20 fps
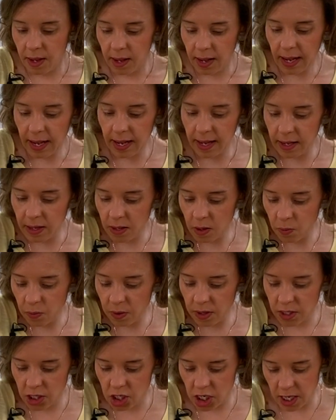And
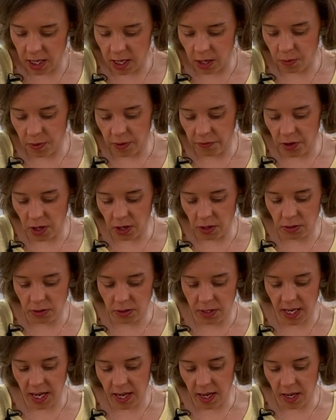with chicken, we've
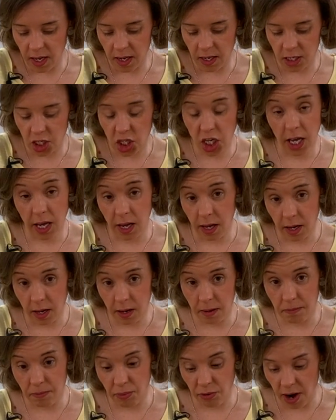used a chicken
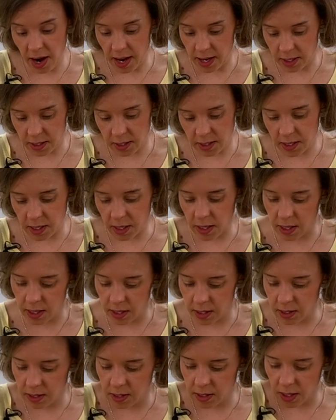breast
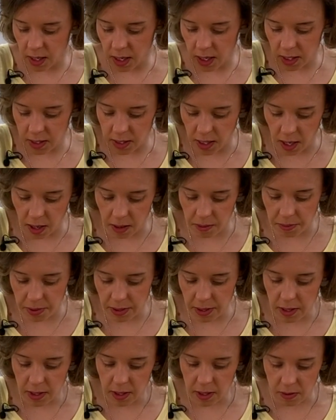that's cut up.
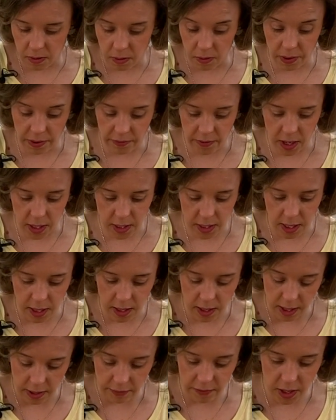Well,
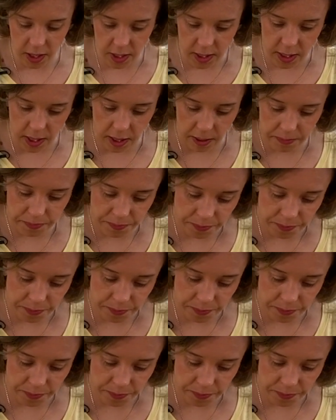I've cut up.